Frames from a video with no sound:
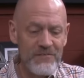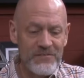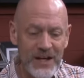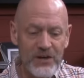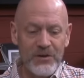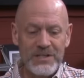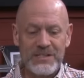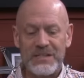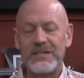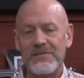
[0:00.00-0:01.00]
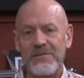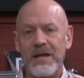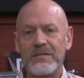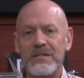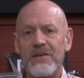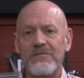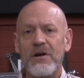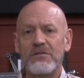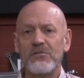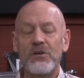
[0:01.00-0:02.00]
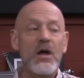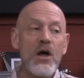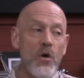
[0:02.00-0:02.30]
vigorously defends a false view.